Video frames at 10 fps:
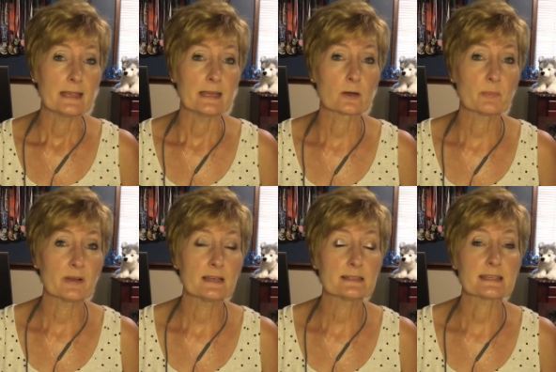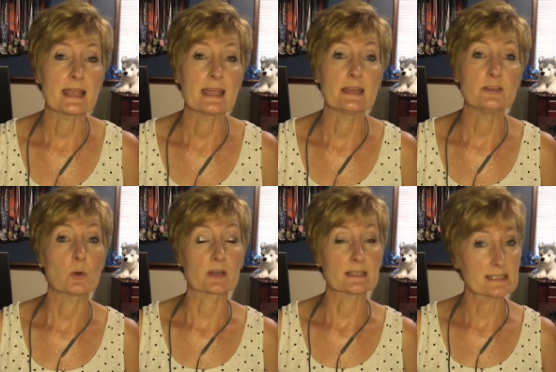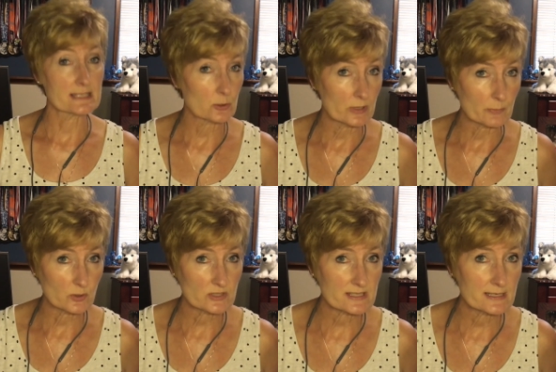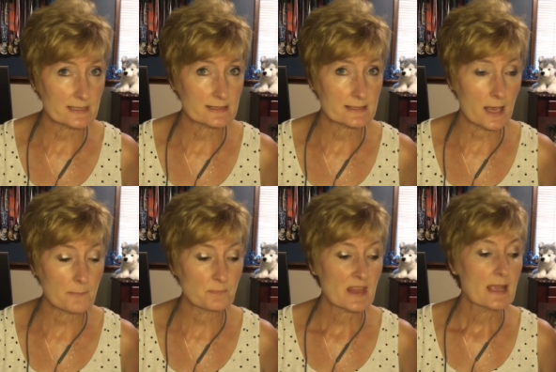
earbuds and you are considering purchasing some,